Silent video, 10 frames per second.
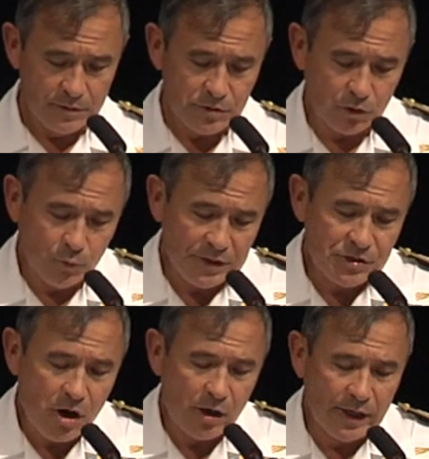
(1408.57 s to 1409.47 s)
So do we
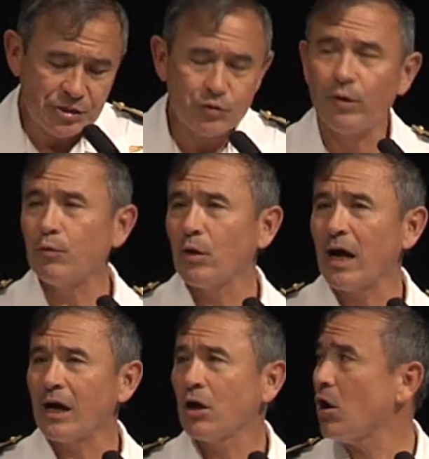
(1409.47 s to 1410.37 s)
start issuing what
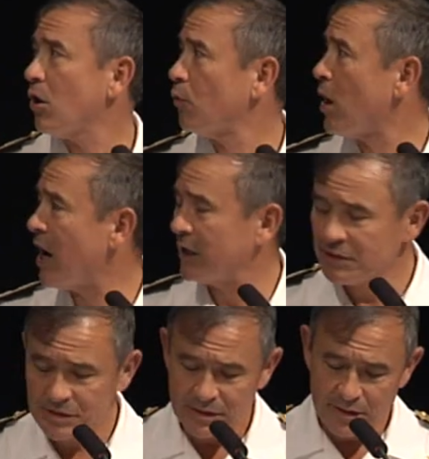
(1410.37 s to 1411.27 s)
I call
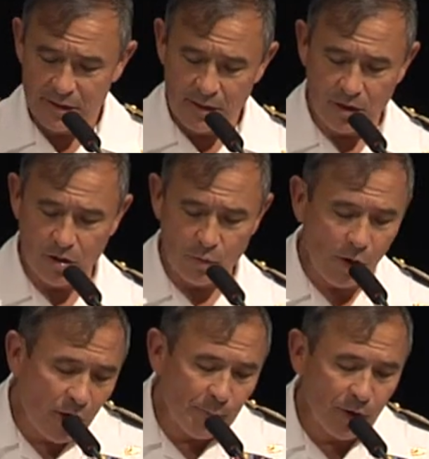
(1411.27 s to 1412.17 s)
WADs or
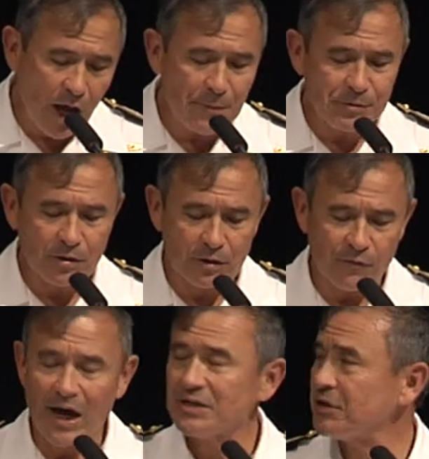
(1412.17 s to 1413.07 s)
wearable optical
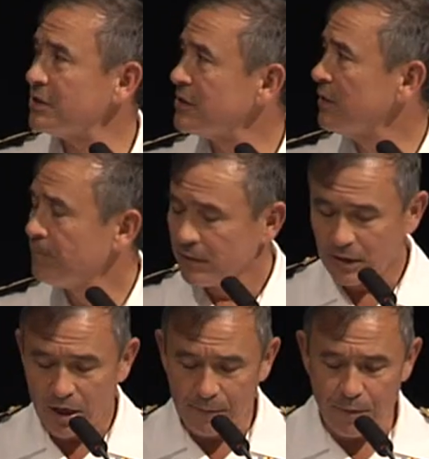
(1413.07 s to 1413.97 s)
devices
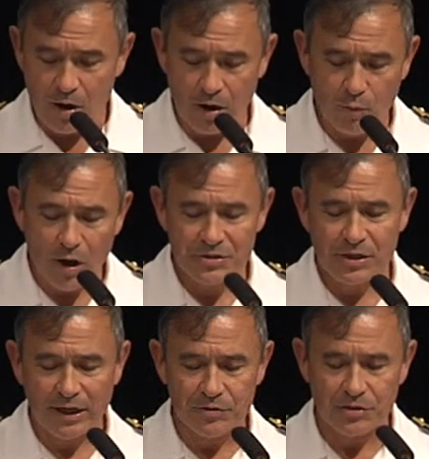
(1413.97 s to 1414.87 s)
to help our
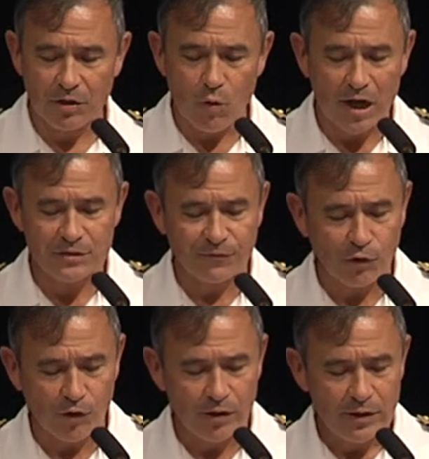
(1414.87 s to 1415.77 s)
watchstanders on the watch
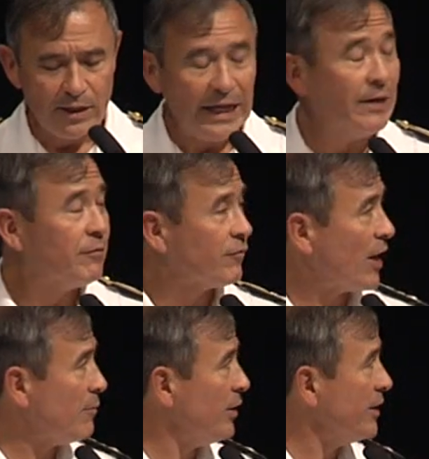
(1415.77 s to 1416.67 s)
floor, even if
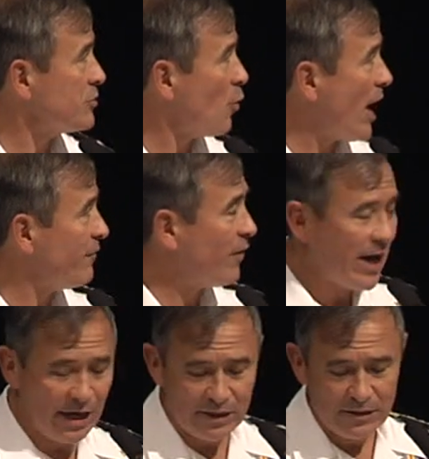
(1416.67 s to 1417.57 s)
that means
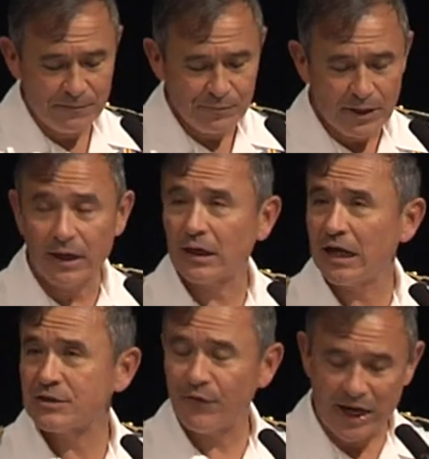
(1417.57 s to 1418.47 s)
Wi-Fi in
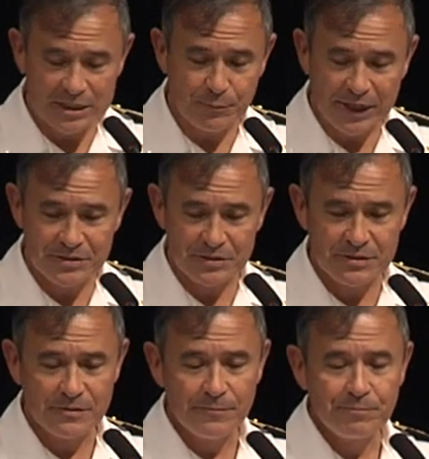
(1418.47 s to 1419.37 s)
classified spaces?